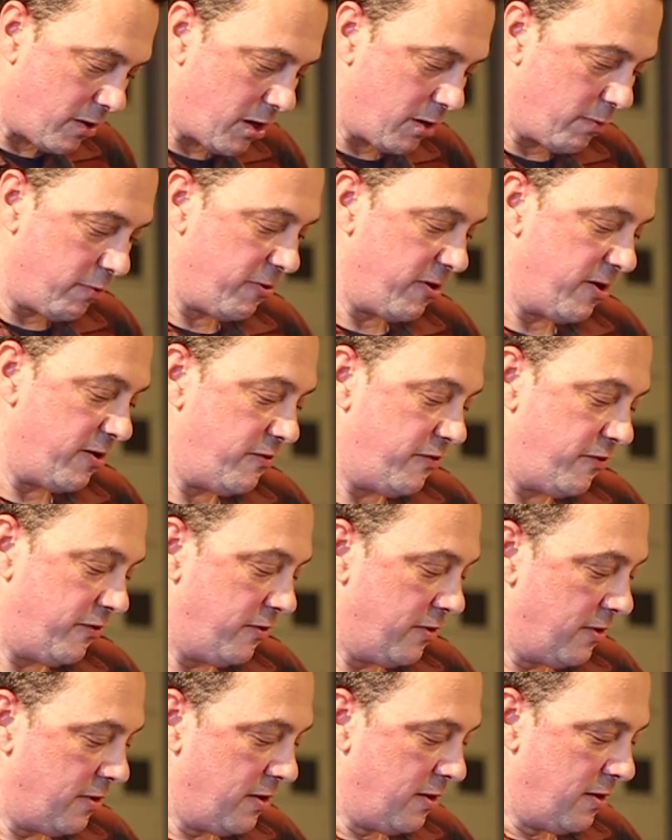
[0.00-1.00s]
harborage,
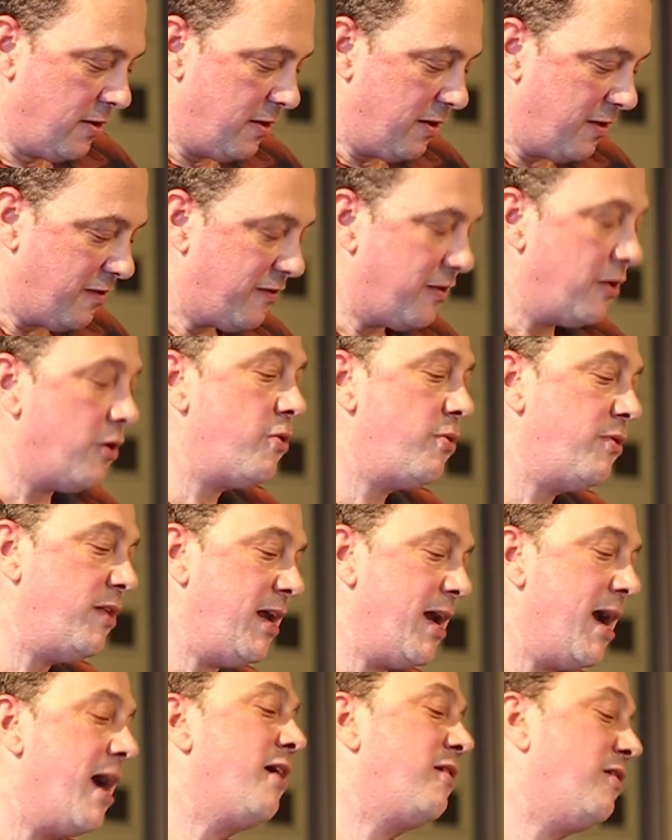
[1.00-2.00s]
as though
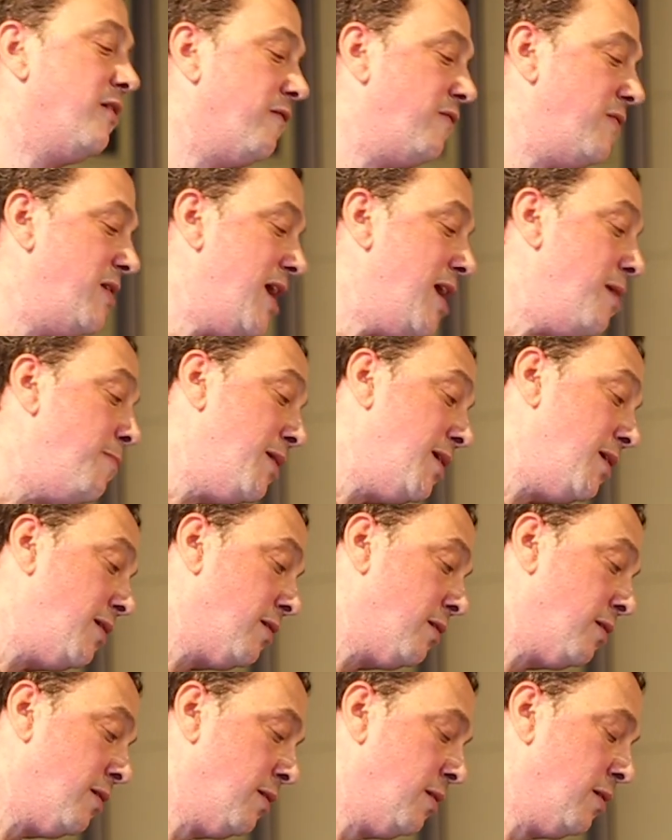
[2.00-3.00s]
the act of naming
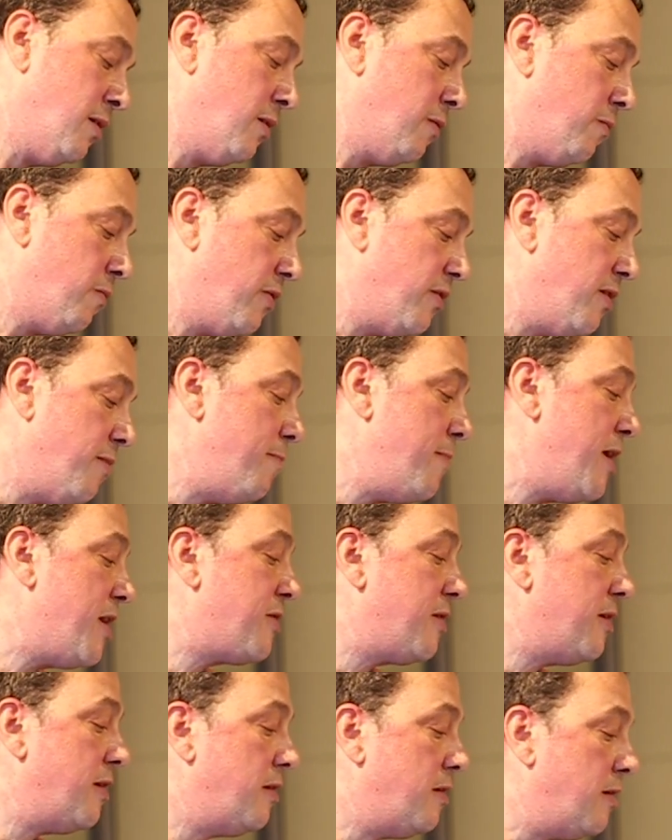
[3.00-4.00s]
were the
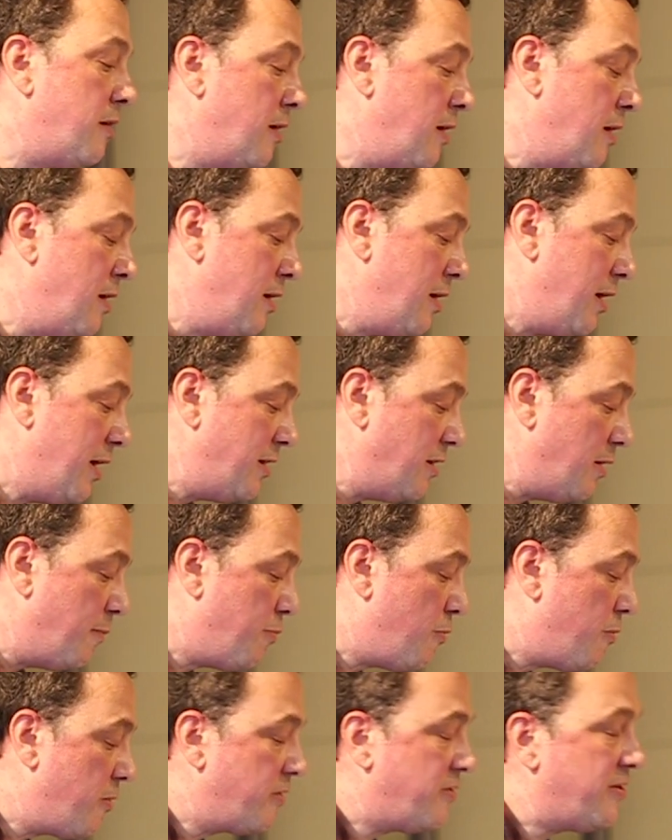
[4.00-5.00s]
method and the
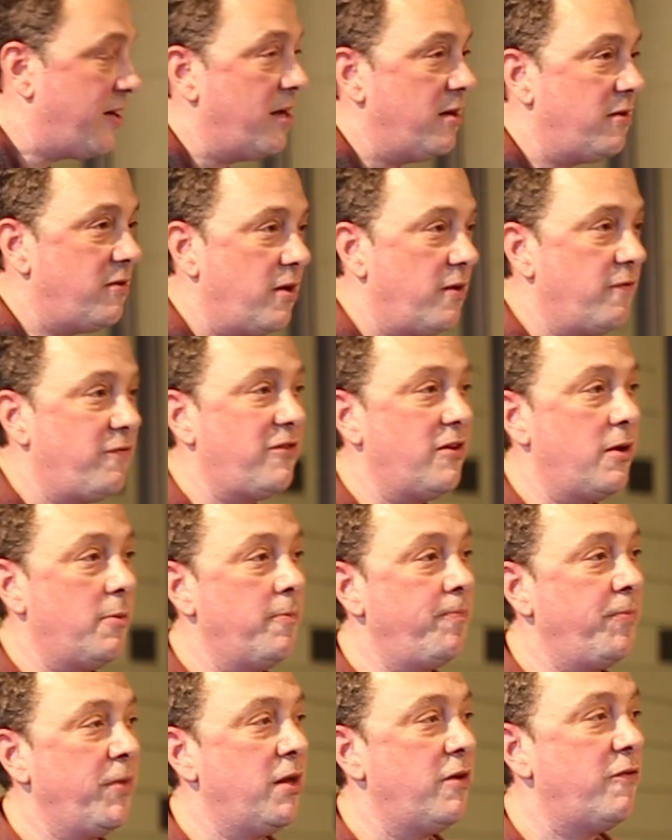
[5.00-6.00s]
portent of
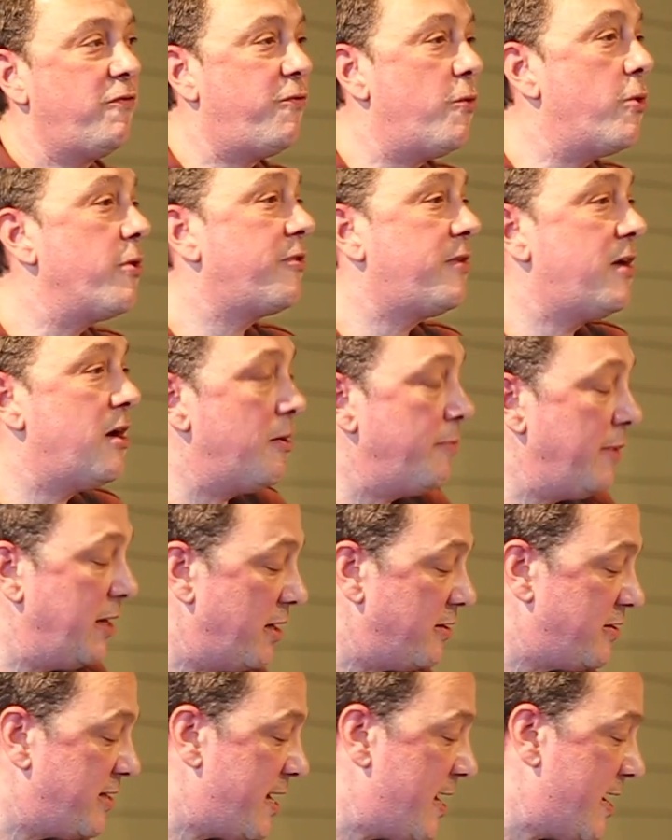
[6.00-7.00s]
some forthcoming
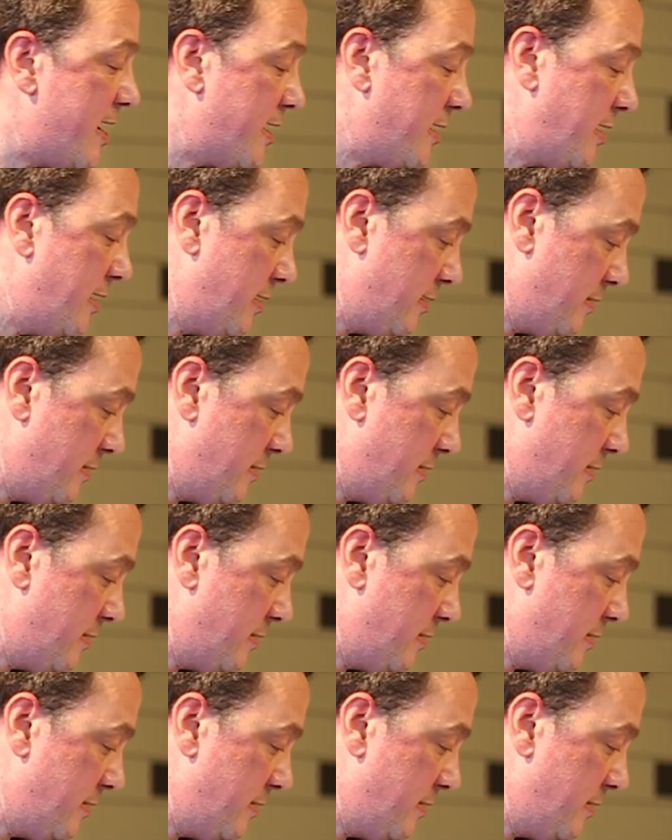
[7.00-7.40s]
attack.